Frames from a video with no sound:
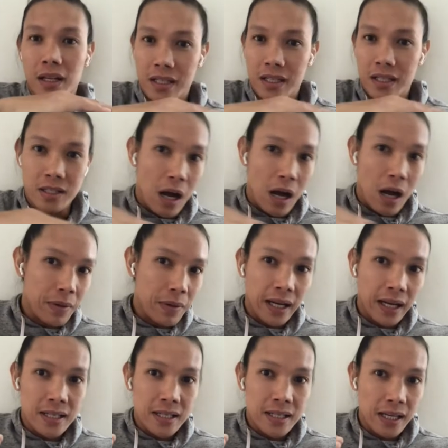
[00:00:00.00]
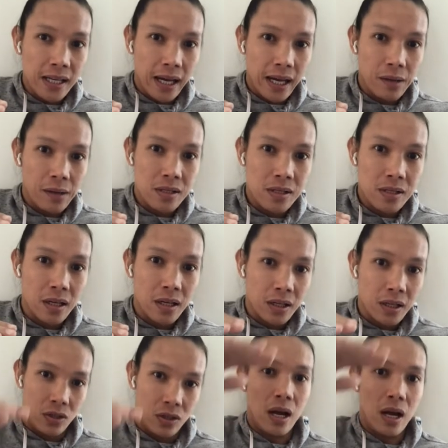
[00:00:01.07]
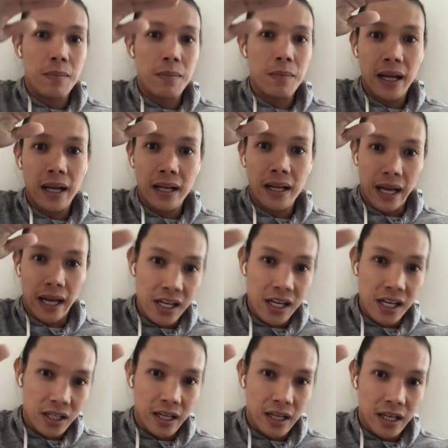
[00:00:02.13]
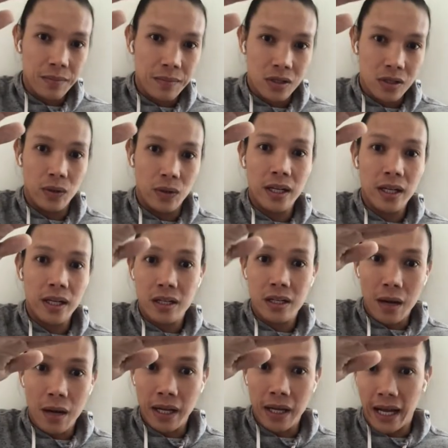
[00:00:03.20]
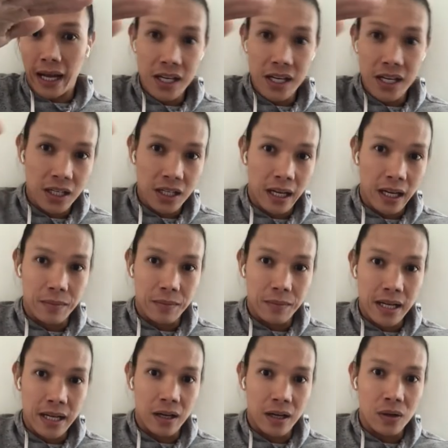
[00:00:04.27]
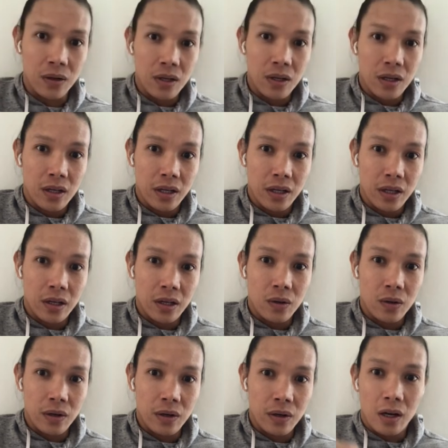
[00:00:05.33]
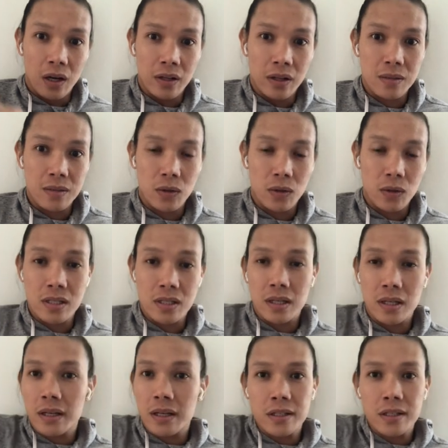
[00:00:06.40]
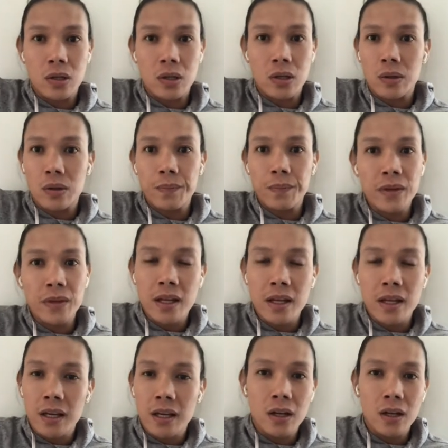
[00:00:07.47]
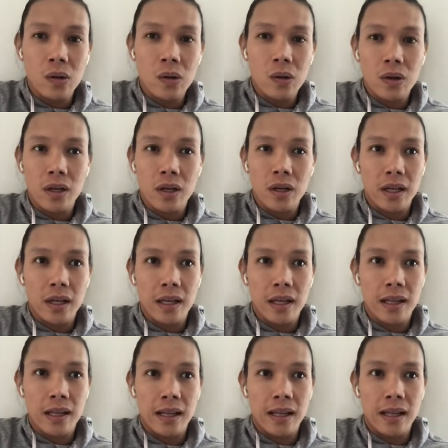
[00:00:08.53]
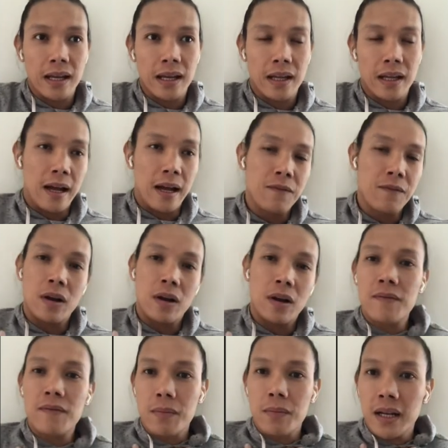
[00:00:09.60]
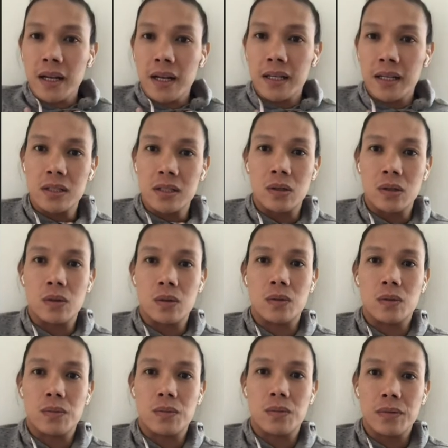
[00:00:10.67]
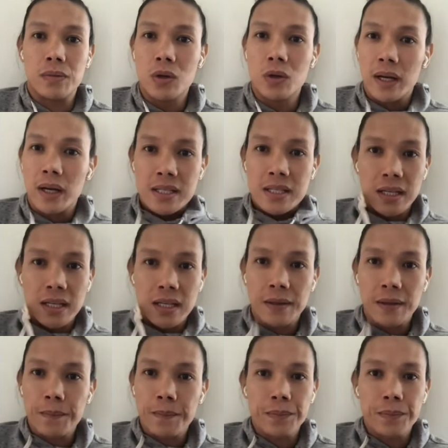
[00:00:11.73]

just dominating SEA Games to dominating Asian Games. So we need to dominate Asian Games now, you know, in all these sports. So, you know, like, I'm from LA, so USC